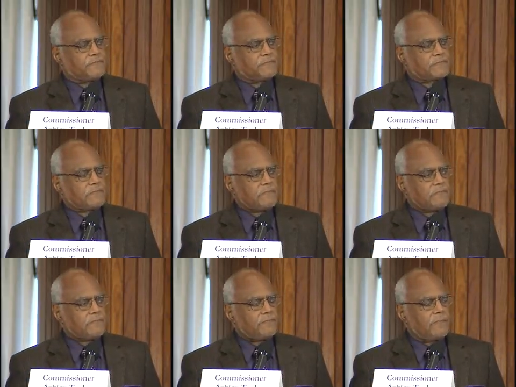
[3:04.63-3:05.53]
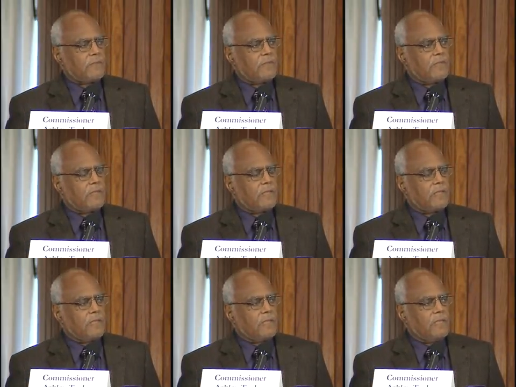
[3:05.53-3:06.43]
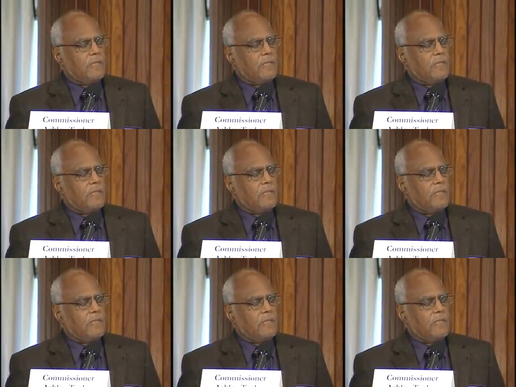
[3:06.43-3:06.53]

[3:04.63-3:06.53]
[no speech]